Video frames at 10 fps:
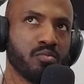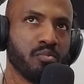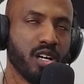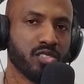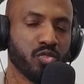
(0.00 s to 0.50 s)

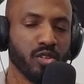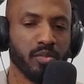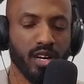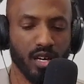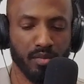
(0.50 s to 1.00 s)
my story
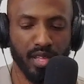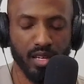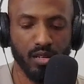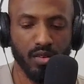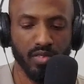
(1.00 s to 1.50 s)
behind black
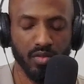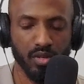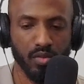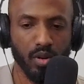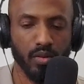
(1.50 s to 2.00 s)
coffee,
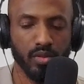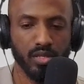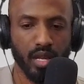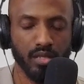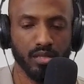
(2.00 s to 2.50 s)
when I worked for the
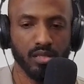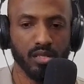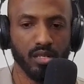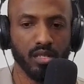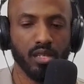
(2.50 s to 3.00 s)
Jackson
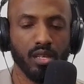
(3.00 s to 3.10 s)
Sun,